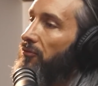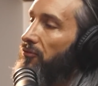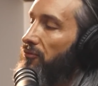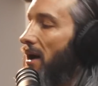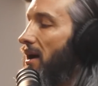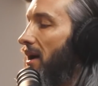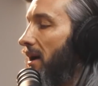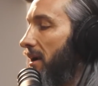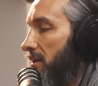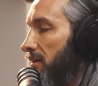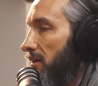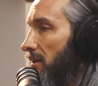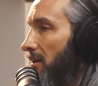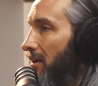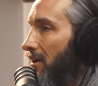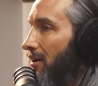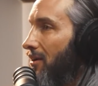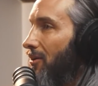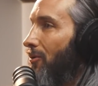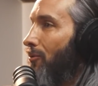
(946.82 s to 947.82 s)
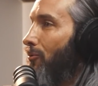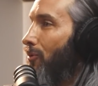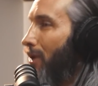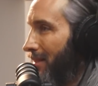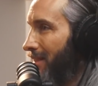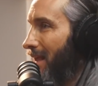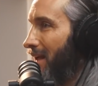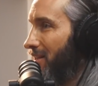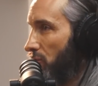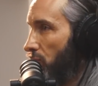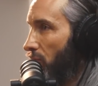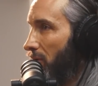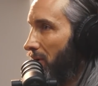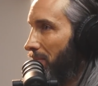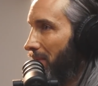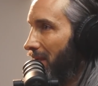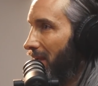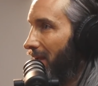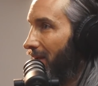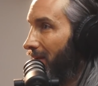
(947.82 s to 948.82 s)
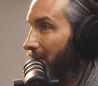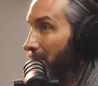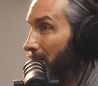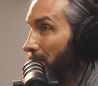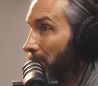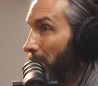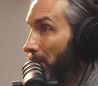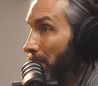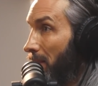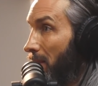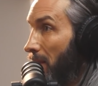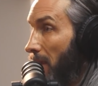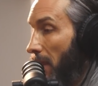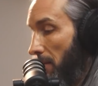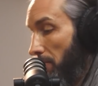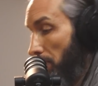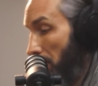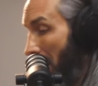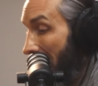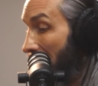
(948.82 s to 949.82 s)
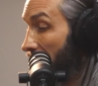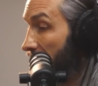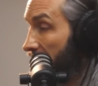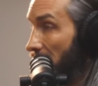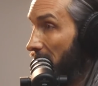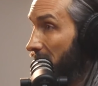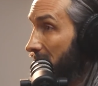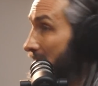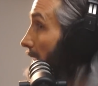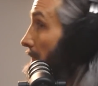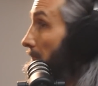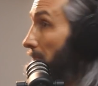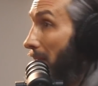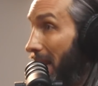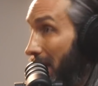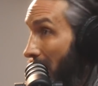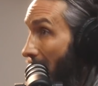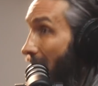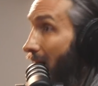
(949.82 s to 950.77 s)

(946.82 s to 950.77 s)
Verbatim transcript: to find what that's going to be it may exist it may